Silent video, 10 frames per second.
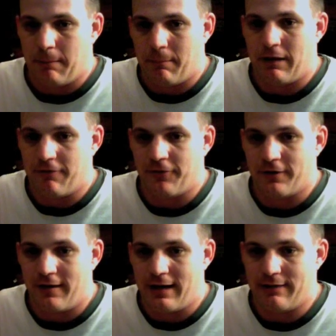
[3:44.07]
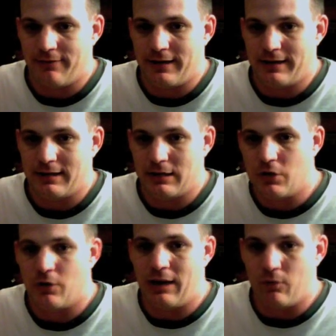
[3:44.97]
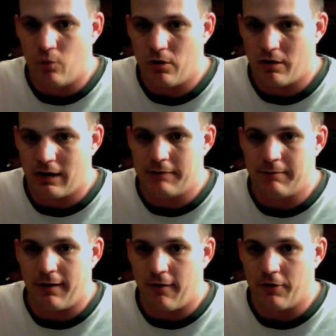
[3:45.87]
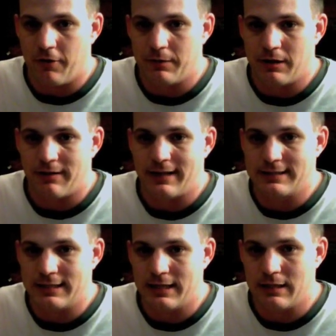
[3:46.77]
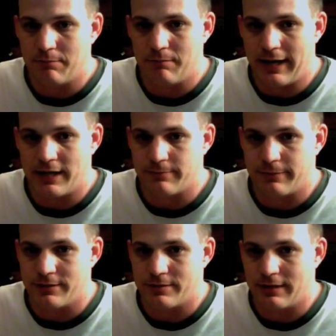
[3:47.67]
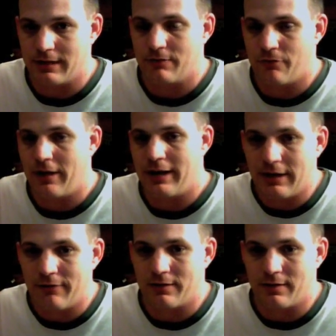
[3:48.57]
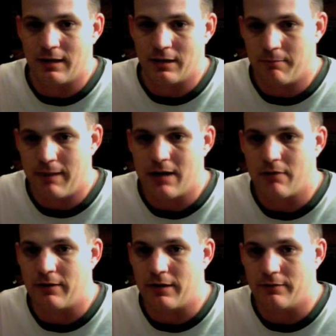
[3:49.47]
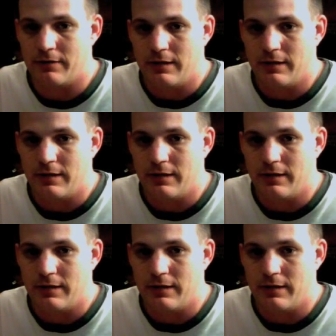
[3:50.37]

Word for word: But I forgot that, you know, at work I had my army of IT experts that ran everything in the background.